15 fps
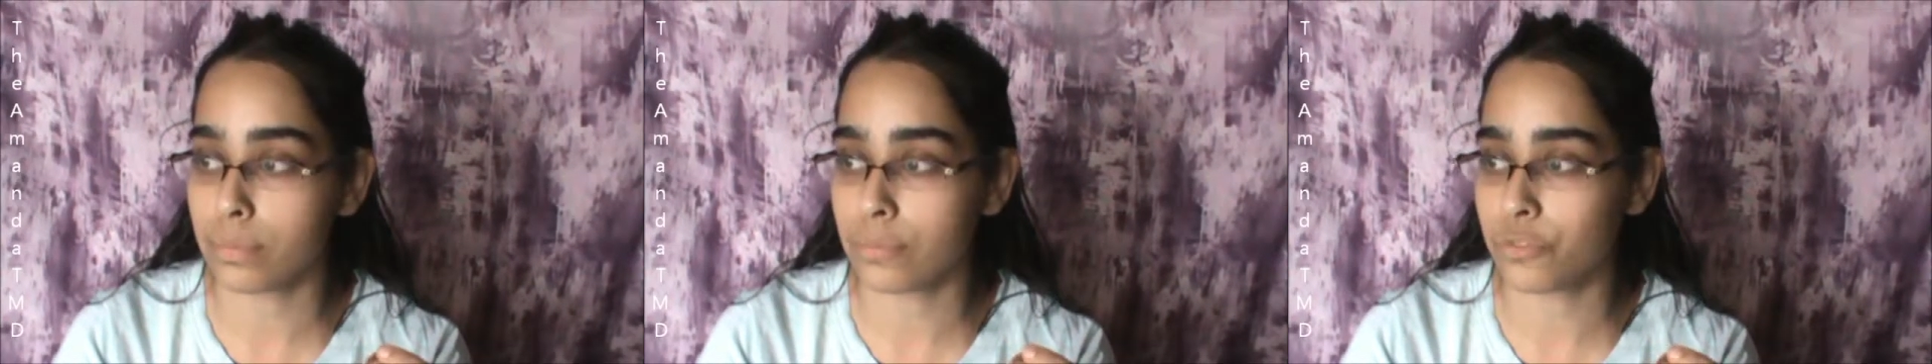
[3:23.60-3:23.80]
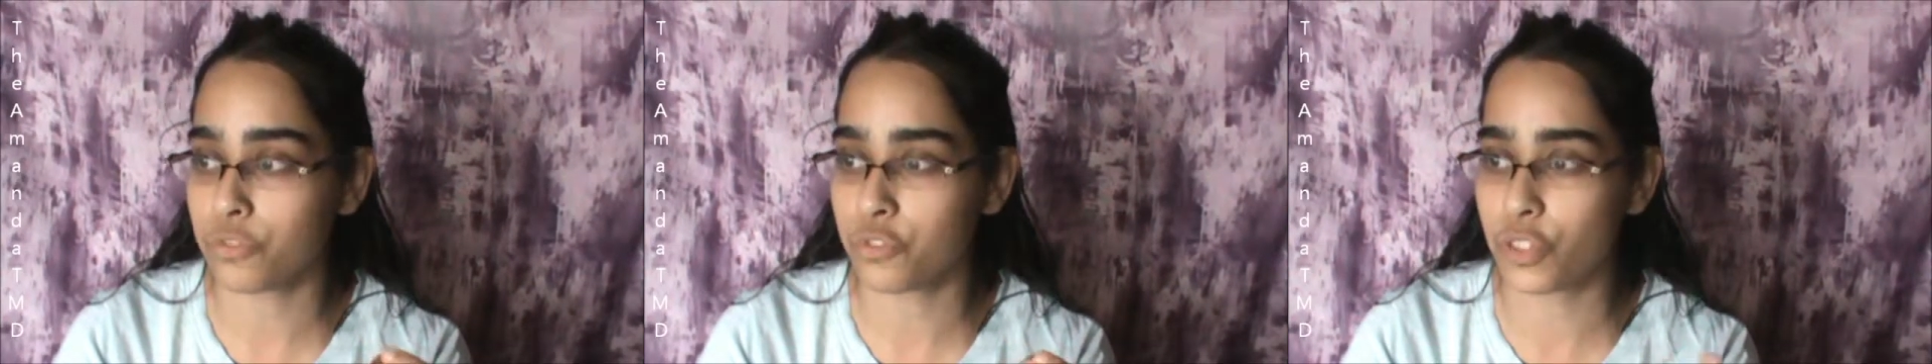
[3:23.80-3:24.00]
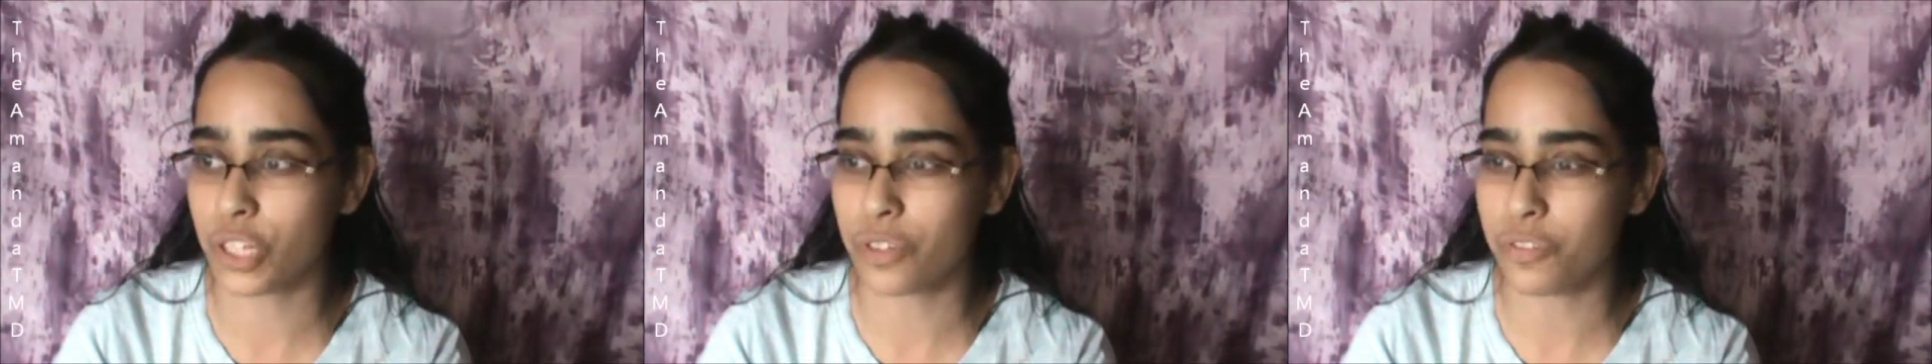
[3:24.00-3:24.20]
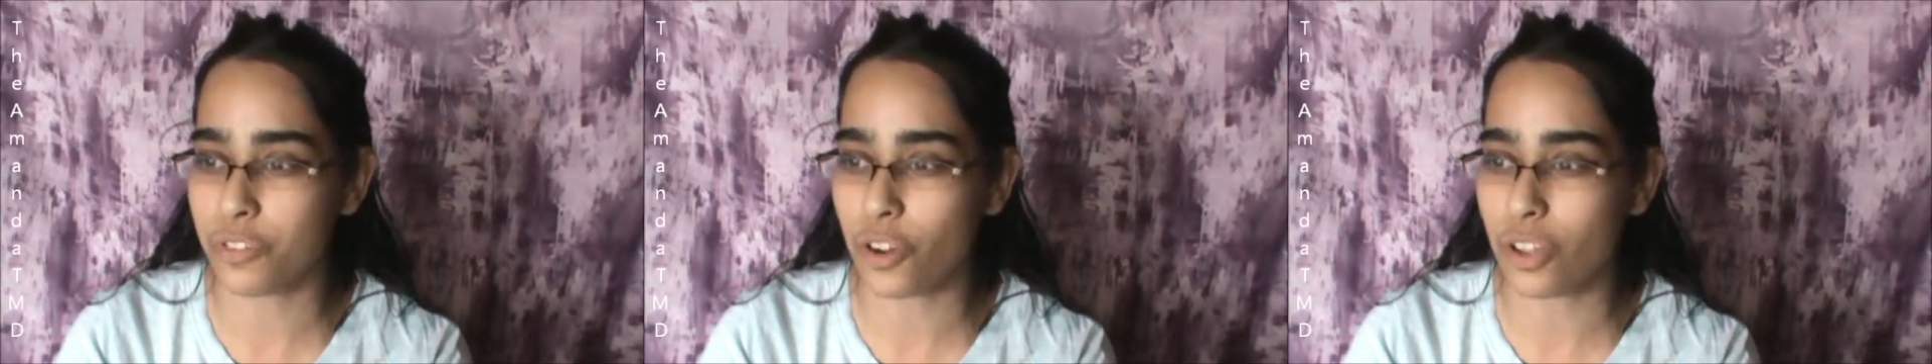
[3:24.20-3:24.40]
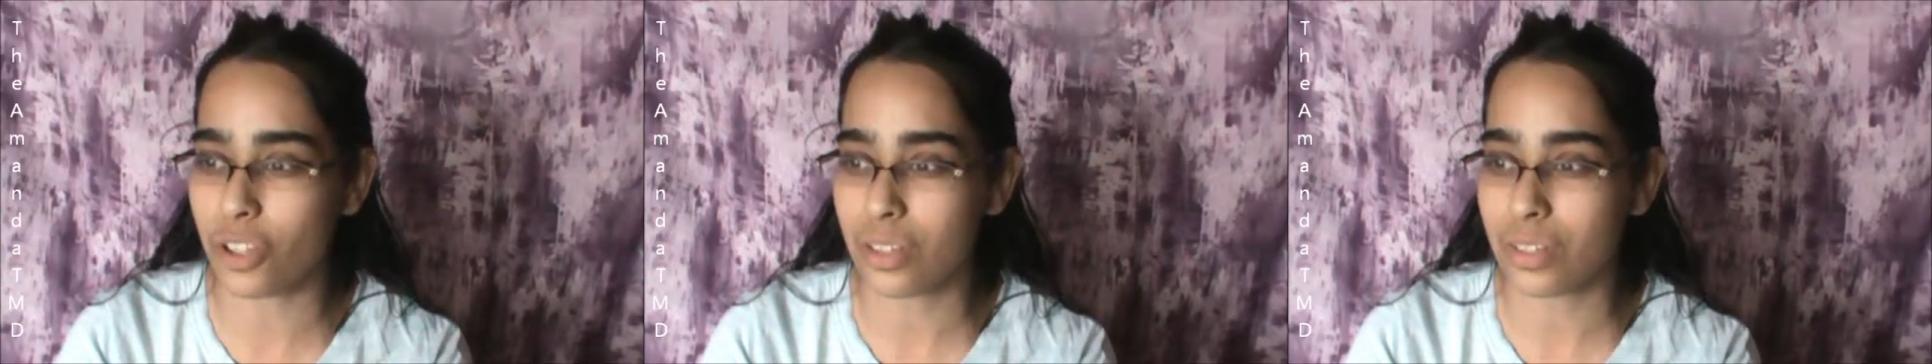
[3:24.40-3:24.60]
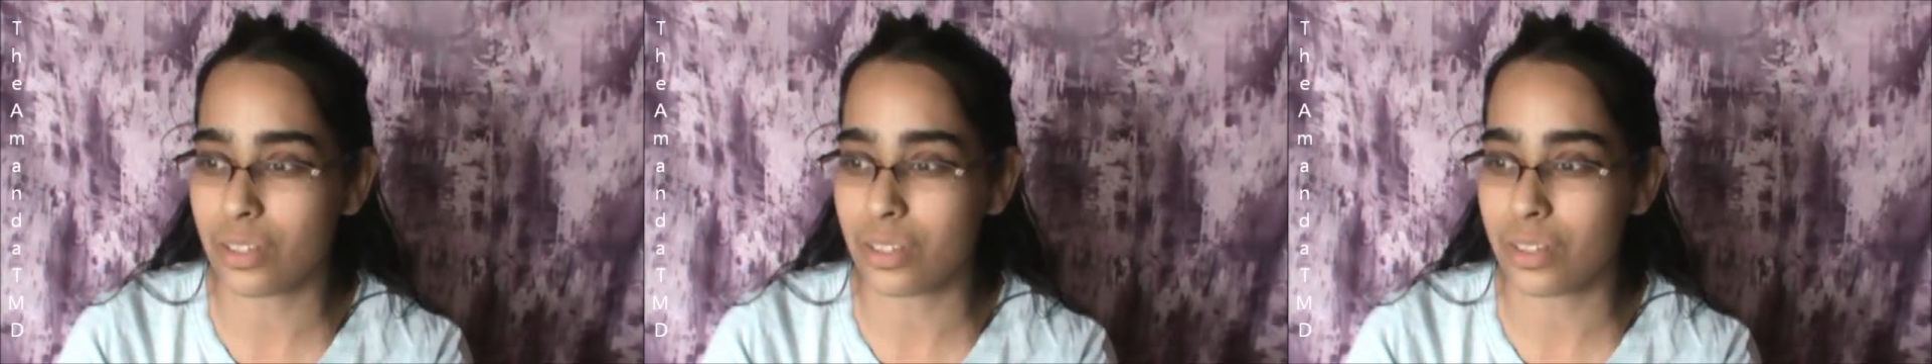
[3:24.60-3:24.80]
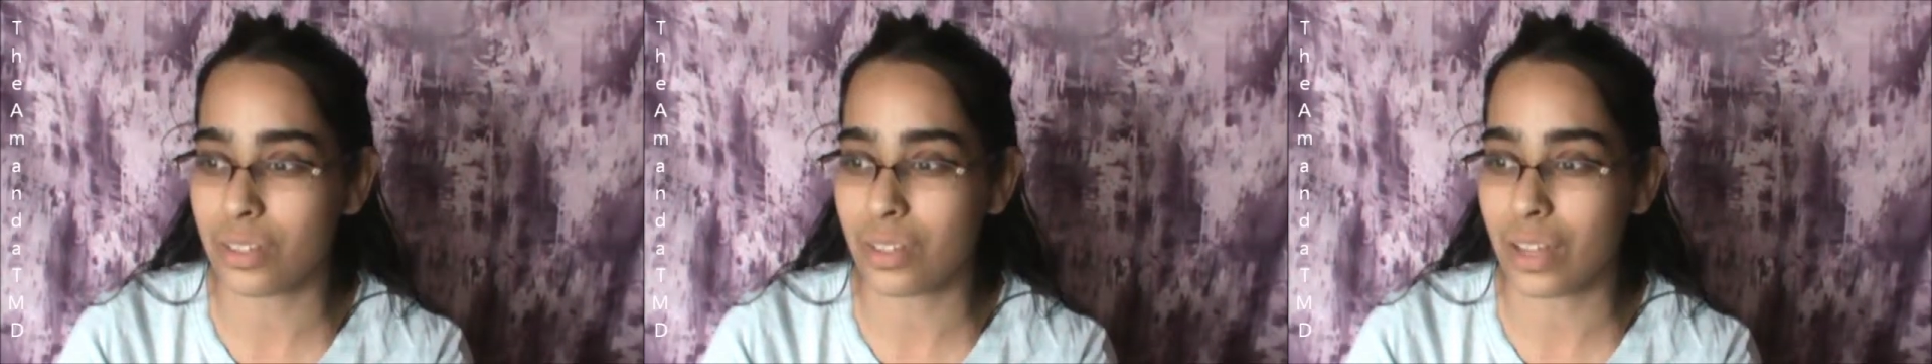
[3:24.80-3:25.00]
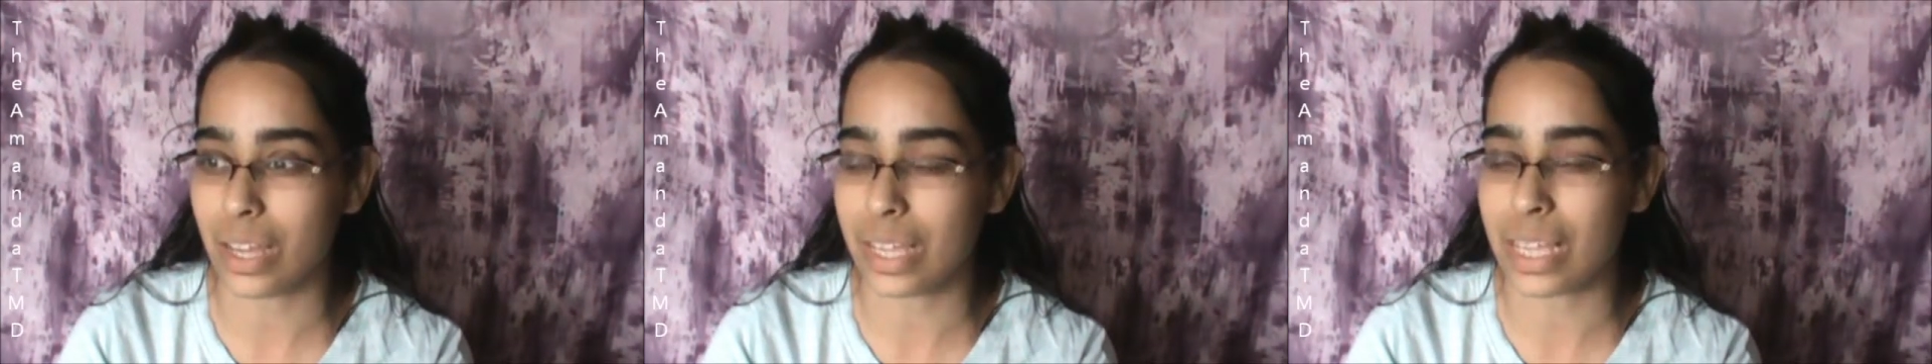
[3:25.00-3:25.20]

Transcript: Free fall, I